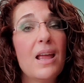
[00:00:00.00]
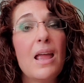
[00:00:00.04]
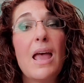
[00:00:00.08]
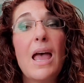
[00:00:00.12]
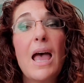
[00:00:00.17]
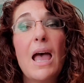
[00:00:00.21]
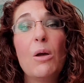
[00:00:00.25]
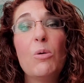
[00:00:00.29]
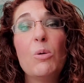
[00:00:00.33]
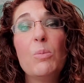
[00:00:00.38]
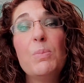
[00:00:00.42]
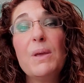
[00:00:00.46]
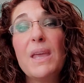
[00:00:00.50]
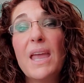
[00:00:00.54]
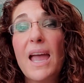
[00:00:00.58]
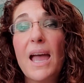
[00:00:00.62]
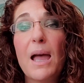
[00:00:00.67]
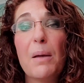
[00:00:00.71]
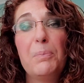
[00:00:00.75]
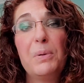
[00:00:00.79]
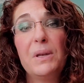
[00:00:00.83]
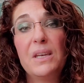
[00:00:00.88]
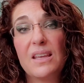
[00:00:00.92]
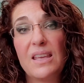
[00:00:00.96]
I would be
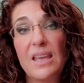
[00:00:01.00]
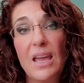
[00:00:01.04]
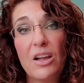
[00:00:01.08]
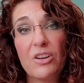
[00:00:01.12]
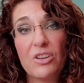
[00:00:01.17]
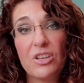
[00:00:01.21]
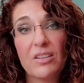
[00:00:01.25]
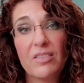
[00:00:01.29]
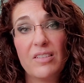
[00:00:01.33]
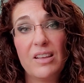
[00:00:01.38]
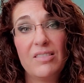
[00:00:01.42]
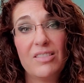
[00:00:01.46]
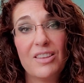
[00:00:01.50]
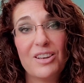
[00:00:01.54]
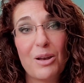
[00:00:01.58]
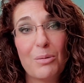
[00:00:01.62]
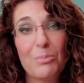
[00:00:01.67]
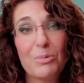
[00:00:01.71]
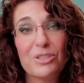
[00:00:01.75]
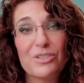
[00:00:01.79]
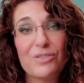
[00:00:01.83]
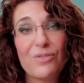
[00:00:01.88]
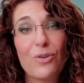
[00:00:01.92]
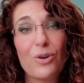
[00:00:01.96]
happy to calculate the
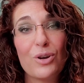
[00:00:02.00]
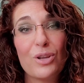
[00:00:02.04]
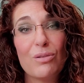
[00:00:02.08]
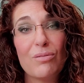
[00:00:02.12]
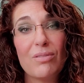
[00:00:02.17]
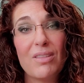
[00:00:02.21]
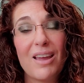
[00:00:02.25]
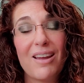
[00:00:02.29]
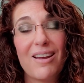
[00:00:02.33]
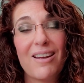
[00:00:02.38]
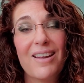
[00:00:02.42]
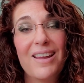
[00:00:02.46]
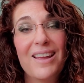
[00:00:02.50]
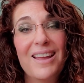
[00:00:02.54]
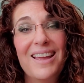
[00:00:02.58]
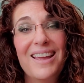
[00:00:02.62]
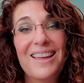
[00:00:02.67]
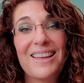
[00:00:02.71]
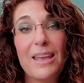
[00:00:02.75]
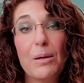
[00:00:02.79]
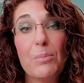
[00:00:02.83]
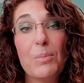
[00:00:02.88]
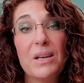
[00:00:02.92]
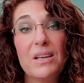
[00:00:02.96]
numbers for you there.
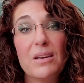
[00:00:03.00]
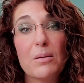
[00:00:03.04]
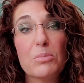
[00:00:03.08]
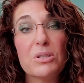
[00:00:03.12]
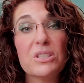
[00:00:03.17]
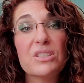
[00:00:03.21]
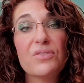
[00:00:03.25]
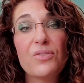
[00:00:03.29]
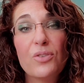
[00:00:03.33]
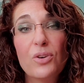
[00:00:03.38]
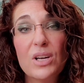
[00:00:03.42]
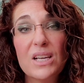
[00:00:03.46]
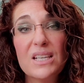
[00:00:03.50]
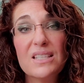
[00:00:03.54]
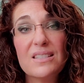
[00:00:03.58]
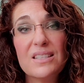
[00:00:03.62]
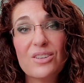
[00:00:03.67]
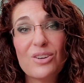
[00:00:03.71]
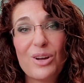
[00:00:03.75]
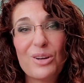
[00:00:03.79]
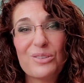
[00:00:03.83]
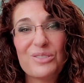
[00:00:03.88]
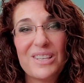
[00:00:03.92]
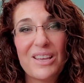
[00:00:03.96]
Again, my number is
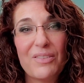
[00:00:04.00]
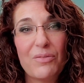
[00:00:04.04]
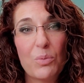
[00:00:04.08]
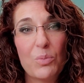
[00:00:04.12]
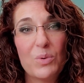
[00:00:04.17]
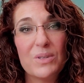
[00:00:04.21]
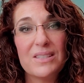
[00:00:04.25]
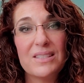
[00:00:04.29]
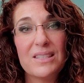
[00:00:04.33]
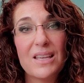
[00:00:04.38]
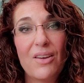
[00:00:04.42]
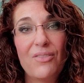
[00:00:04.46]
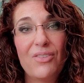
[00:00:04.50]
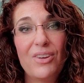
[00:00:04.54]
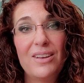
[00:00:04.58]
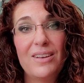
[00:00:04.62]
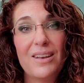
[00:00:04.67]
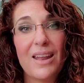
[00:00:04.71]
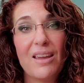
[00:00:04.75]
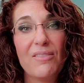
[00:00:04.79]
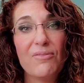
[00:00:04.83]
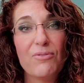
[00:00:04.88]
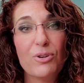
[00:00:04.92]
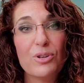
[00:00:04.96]

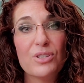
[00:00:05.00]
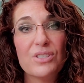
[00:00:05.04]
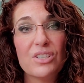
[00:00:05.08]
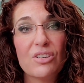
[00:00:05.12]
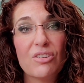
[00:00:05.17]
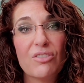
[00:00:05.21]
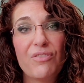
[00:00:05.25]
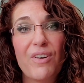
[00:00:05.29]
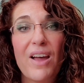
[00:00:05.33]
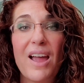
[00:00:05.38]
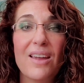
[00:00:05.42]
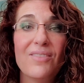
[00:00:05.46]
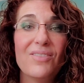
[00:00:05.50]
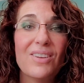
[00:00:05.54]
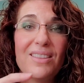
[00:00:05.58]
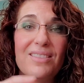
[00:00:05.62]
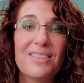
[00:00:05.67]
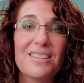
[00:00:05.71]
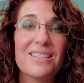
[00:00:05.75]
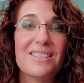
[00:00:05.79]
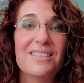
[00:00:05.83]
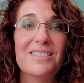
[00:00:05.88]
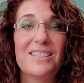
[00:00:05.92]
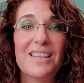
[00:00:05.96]
480-717-9405, and
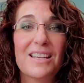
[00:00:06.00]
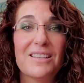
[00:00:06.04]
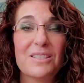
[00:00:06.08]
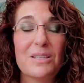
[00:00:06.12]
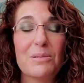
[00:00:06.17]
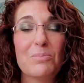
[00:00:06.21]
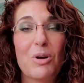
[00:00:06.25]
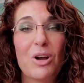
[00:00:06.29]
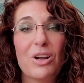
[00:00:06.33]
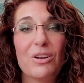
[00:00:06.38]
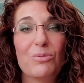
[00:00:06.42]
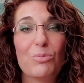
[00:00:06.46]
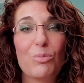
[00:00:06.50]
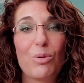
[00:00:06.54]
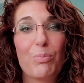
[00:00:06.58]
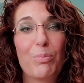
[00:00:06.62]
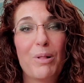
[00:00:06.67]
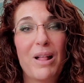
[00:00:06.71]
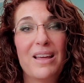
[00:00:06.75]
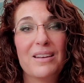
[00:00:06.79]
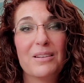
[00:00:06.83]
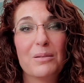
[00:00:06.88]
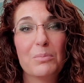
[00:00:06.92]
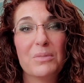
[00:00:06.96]
this is Dusti Martin with
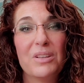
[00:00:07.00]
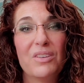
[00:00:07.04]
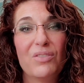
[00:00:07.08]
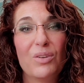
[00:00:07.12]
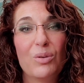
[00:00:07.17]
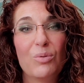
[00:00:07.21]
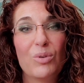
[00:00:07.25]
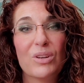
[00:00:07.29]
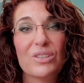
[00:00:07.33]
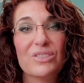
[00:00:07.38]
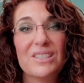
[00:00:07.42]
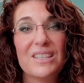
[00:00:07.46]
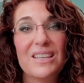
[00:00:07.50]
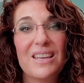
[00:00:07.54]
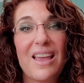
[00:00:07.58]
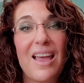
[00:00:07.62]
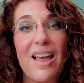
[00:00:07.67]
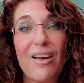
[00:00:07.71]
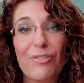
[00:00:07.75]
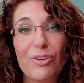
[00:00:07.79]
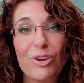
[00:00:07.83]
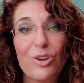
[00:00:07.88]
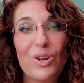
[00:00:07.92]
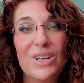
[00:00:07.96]
Platinum Living Realty.
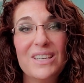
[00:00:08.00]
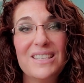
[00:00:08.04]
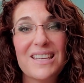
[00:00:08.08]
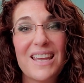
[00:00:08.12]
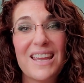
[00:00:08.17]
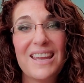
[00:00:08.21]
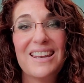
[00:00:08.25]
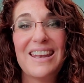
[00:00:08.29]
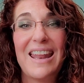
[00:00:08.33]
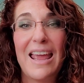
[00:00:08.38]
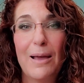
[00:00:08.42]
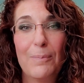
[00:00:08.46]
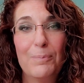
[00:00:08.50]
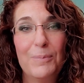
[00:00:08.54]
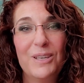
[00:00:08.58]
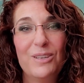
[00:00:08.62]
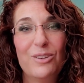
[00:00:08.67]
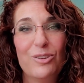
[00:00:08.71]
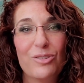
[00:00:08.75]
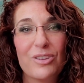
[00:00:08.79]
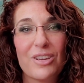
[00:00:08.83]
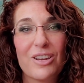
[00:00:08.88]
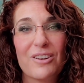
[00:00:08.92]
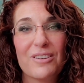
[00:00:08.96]
Have a great day and Happy New Year.